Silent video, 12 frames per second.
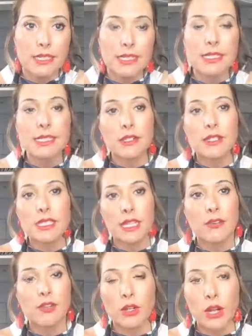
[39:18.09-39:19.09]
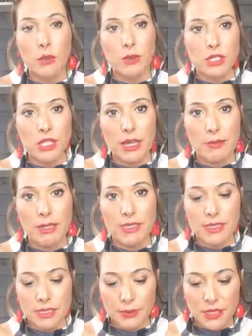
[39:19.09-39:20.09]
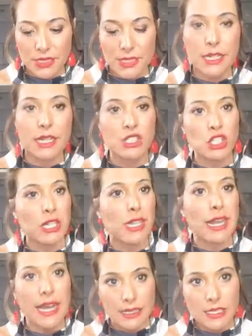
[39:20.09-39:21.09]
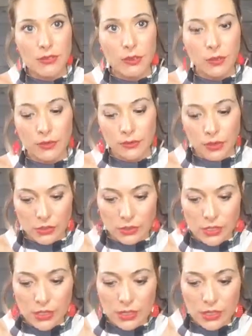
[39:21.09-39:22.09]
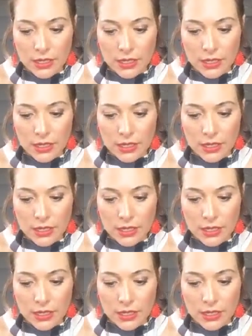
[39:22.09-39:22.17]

to still see if they're open to that business presentation and ask for referrals.